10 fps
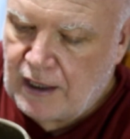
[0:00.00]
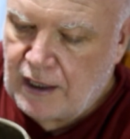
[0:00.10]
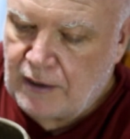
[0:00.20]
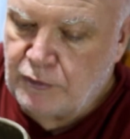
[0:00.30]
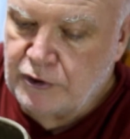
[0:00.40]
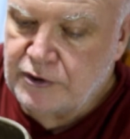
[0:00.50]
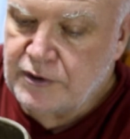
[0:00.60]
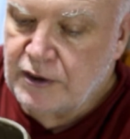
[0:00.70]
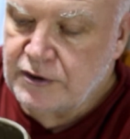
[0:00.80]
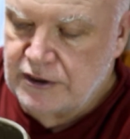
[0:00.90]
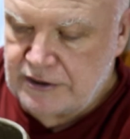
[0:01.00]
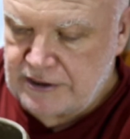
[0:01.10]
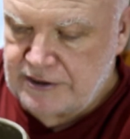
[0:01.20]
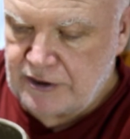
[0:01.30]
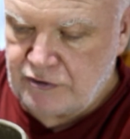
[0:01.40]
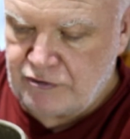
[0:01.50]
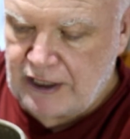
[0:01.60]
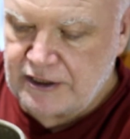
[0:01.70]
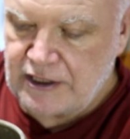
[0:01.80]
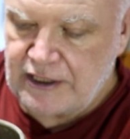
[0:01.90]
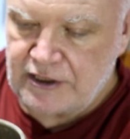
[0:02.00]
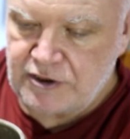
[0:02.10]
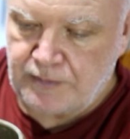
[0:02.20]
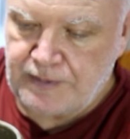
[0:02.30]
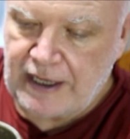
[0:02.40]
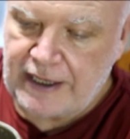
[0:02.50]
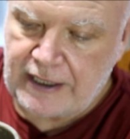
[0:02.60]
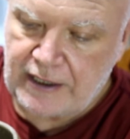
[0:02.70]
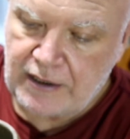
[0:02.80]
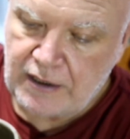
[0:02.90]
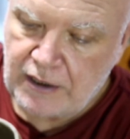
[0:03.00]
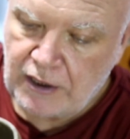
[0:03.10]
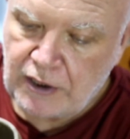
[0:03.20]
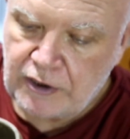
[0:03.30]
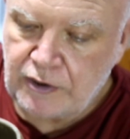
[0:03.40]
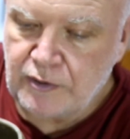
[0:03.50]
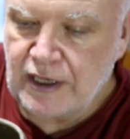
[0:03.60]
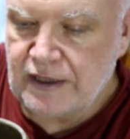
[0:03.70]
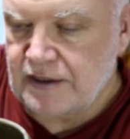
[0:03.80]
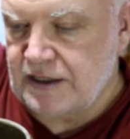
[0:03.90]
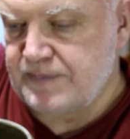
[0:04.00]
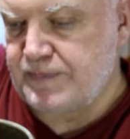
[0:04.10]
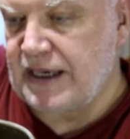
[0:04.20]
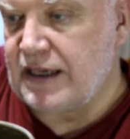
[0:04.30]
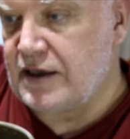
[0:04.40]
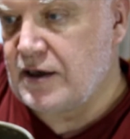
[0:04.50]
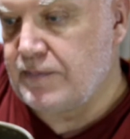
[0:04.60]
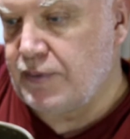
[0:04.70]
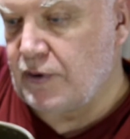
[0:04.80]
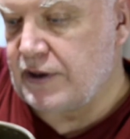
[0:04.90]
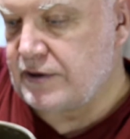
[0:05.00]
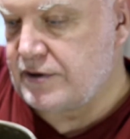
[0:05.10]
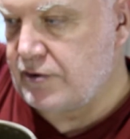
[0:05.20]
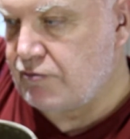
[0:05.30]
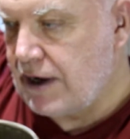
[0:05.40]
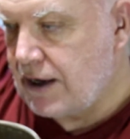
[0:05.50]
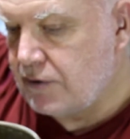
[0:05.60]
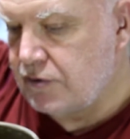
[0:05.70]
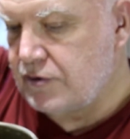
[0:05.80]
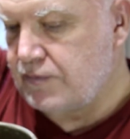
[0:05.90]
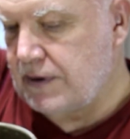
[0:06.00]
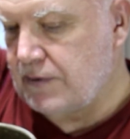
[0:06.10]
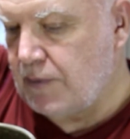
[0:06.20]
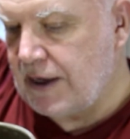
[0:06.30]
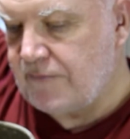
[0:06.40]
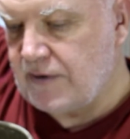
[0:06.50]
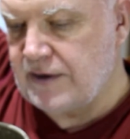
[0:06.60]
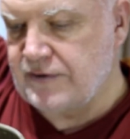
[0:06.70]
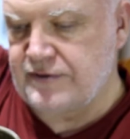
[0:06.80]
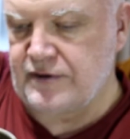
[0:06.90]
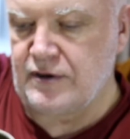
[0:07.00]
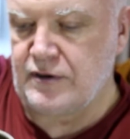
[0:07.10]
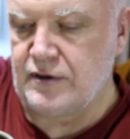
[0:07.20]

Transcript: What you notice is that gradually as you're playing, you get these peak points around where the wavelengths are